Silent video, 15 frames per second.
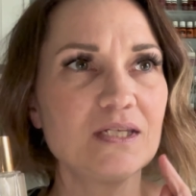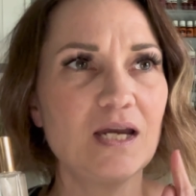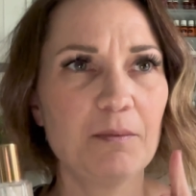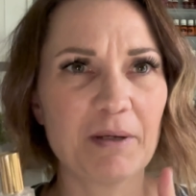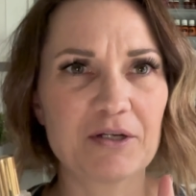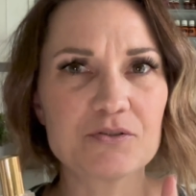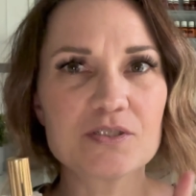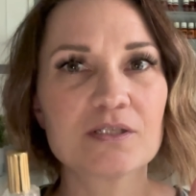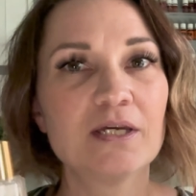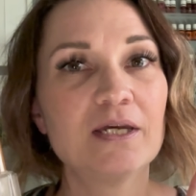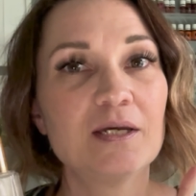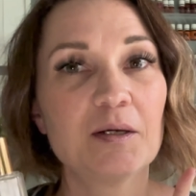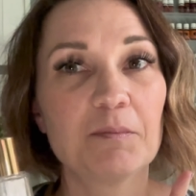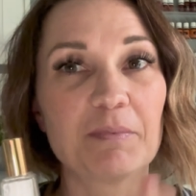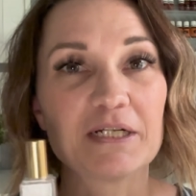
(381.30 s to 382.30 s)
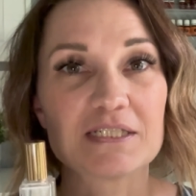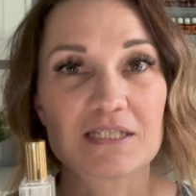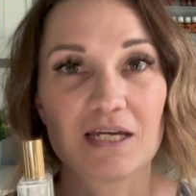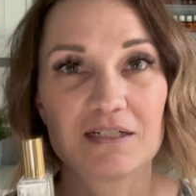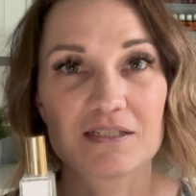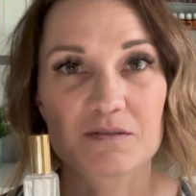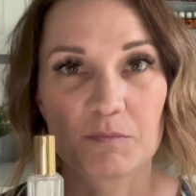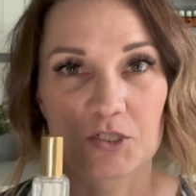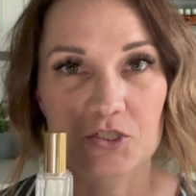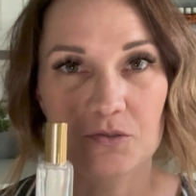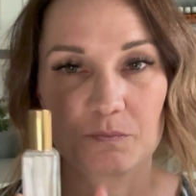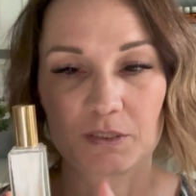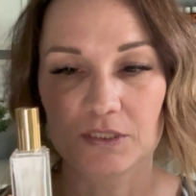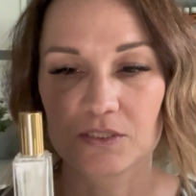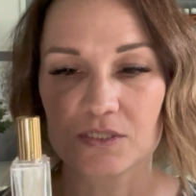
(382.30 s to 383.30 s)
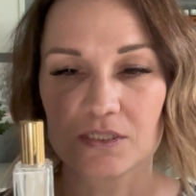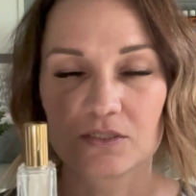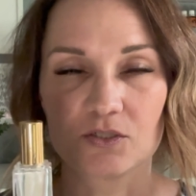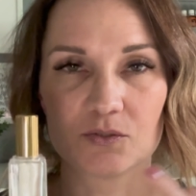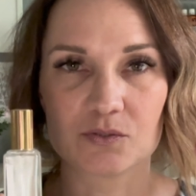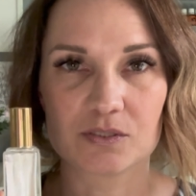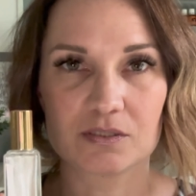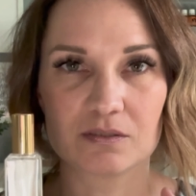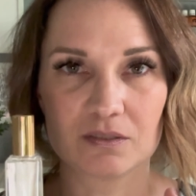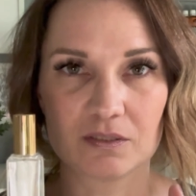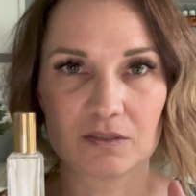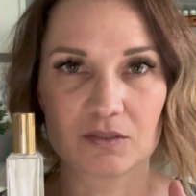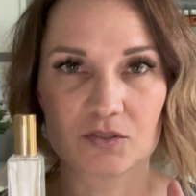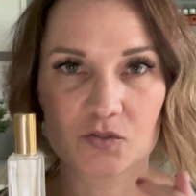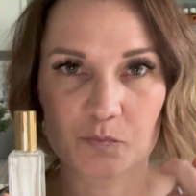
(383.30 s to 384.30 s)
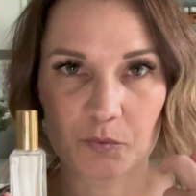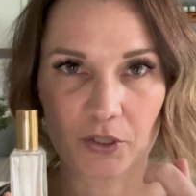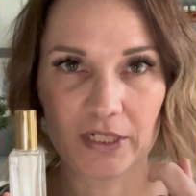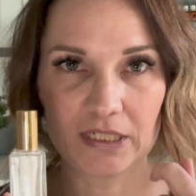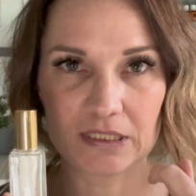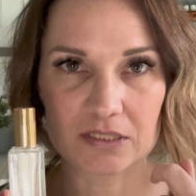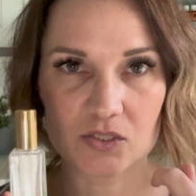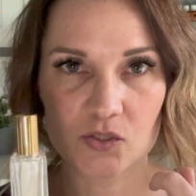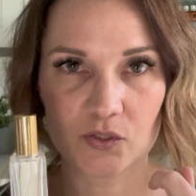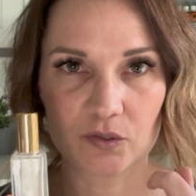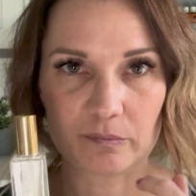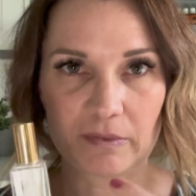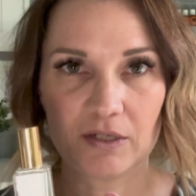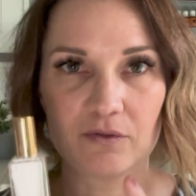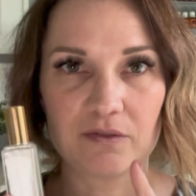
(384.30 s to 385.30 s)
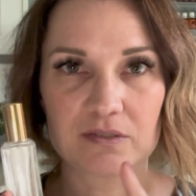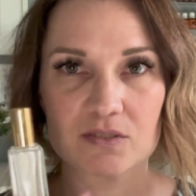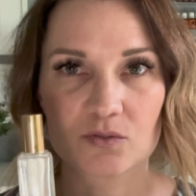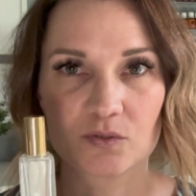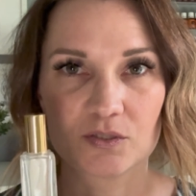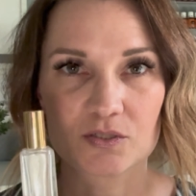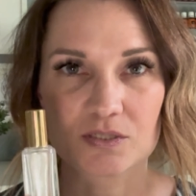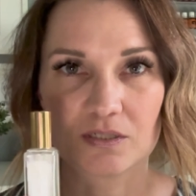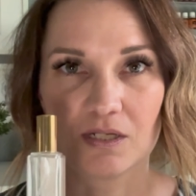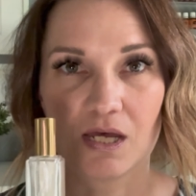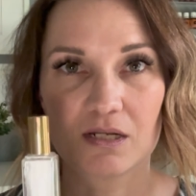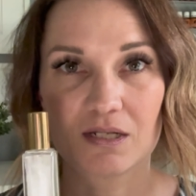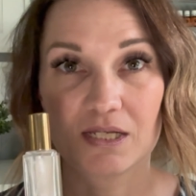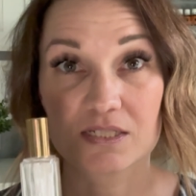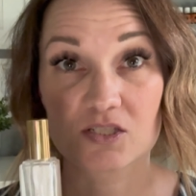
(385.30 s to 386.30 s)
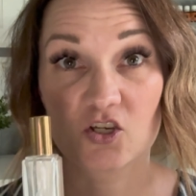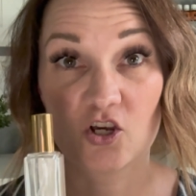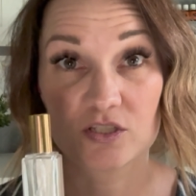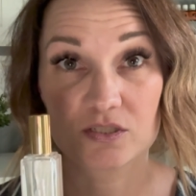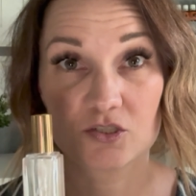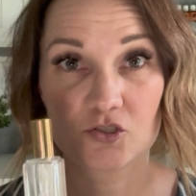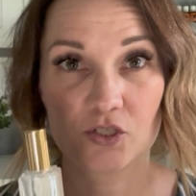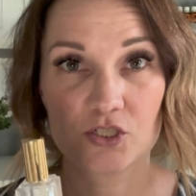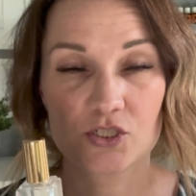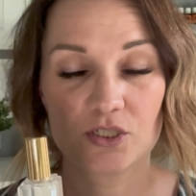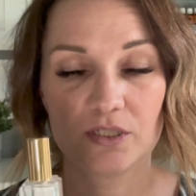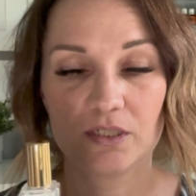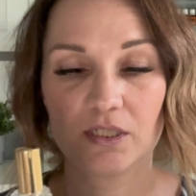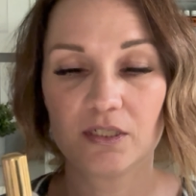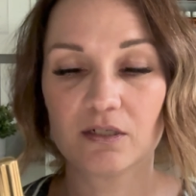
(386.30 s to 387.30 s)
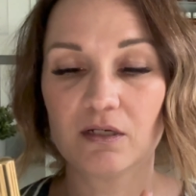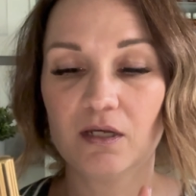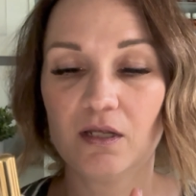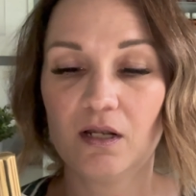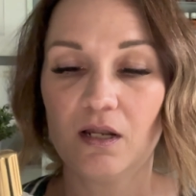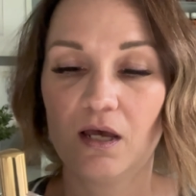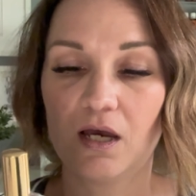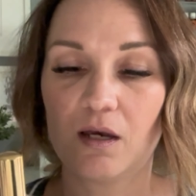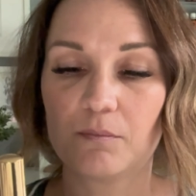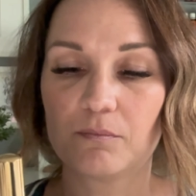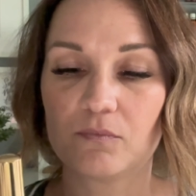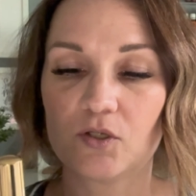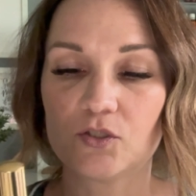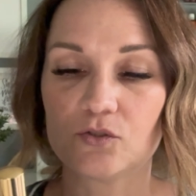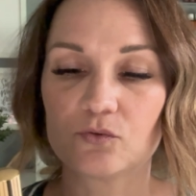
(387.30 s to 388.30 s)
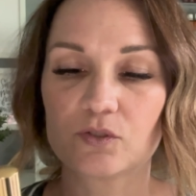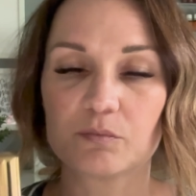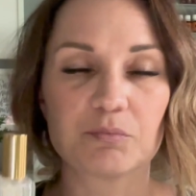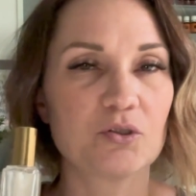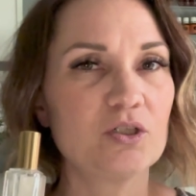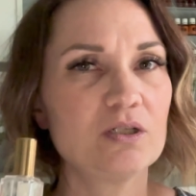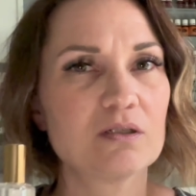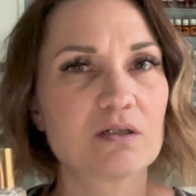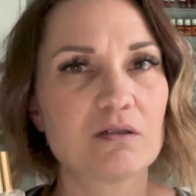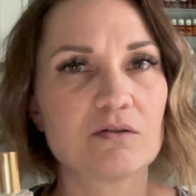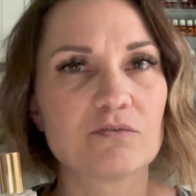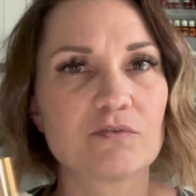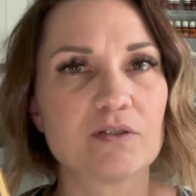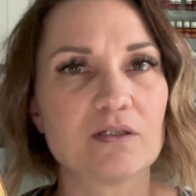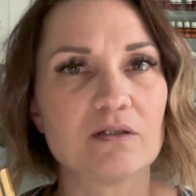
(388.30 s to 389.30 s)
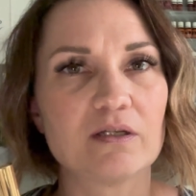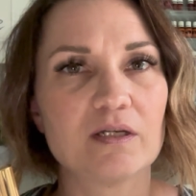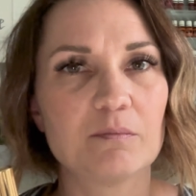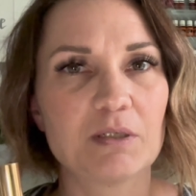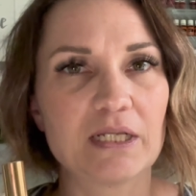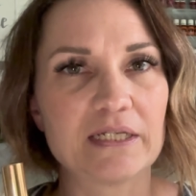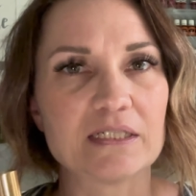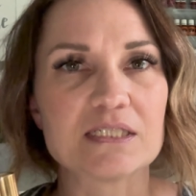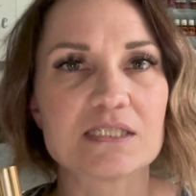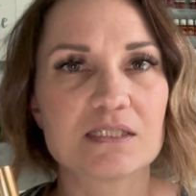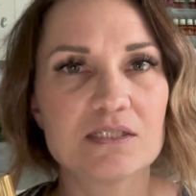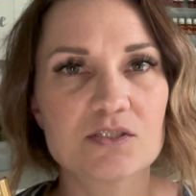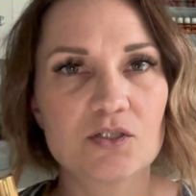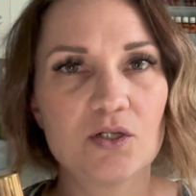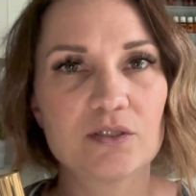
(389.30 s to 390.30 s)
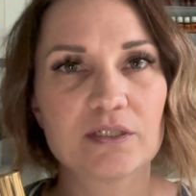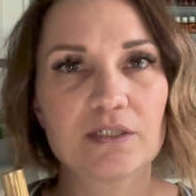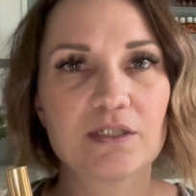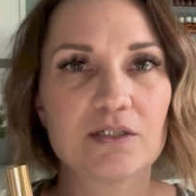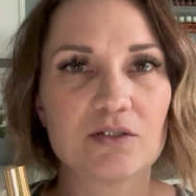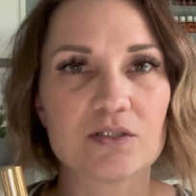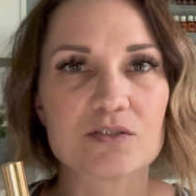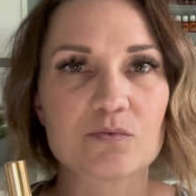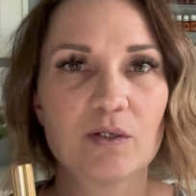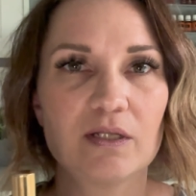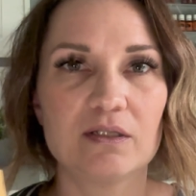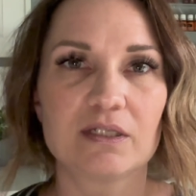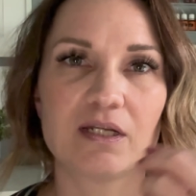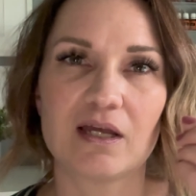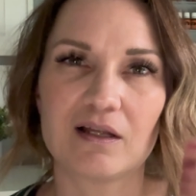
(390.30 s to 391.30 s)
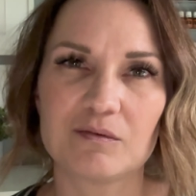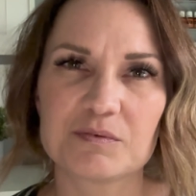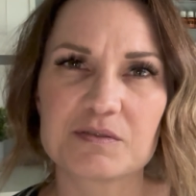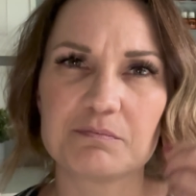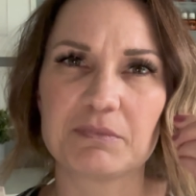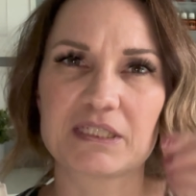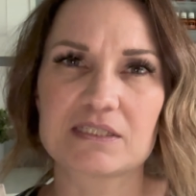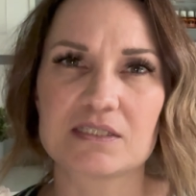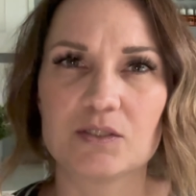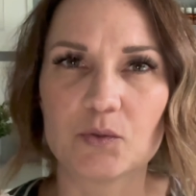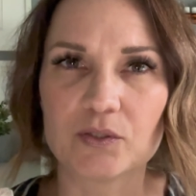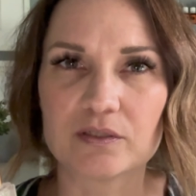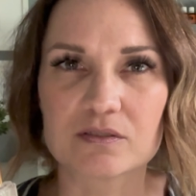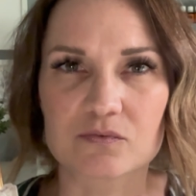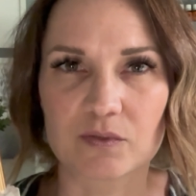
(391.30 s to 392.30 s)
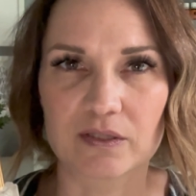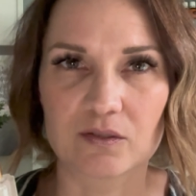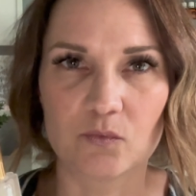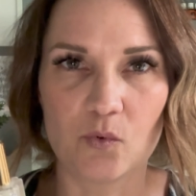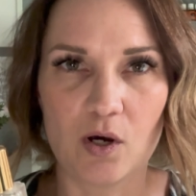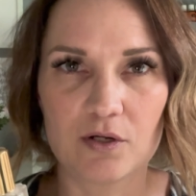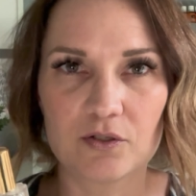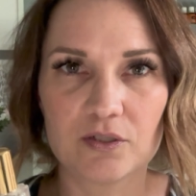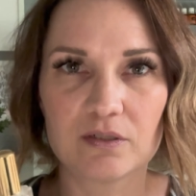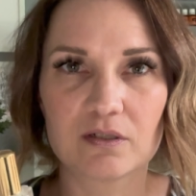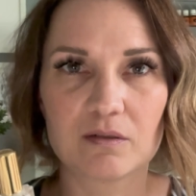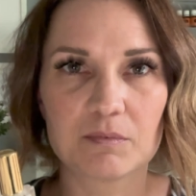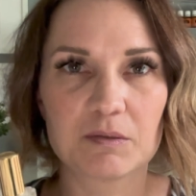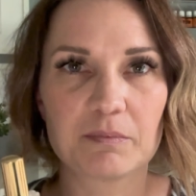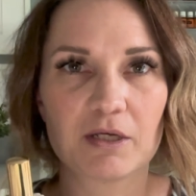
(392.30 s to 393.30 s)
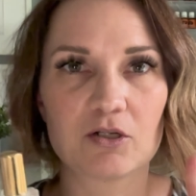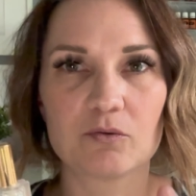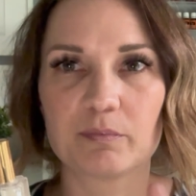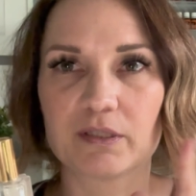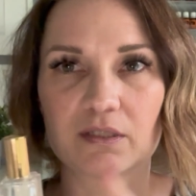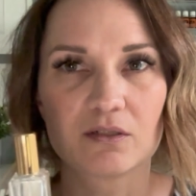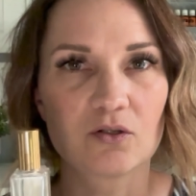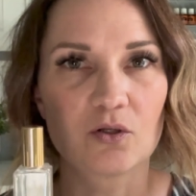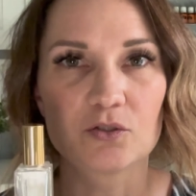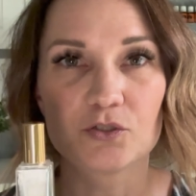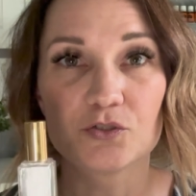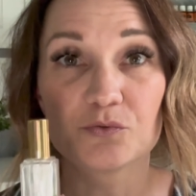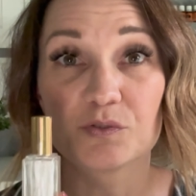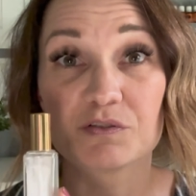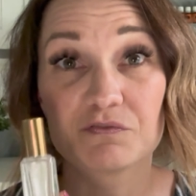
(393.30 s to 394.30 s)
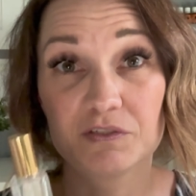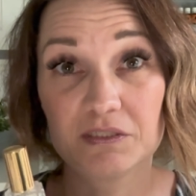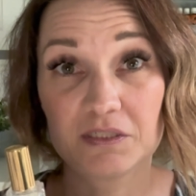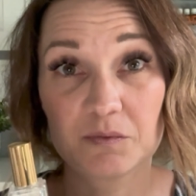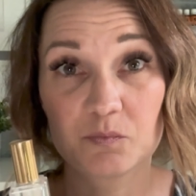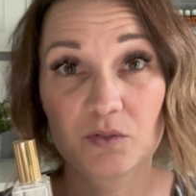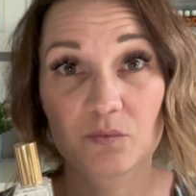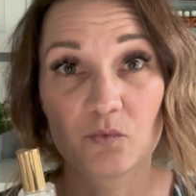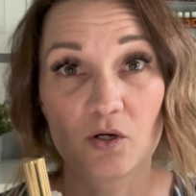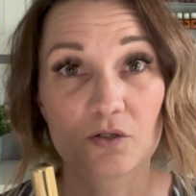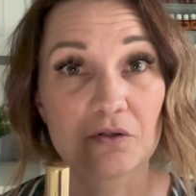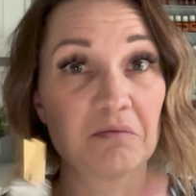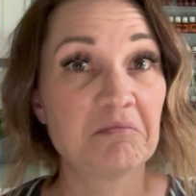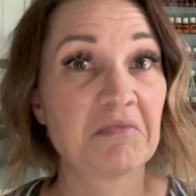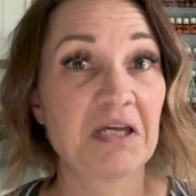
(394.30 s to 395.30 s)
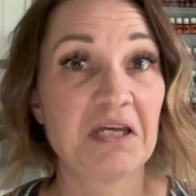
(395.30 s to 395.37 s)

amounts, but it's not as much because it goes sprayed into your mouth, so there's a lot less concentration in here. You can put a little of the Himalayan sea salt in here as well. It helps mix the oils with the water a little bit better, but then all you do is fill it up with water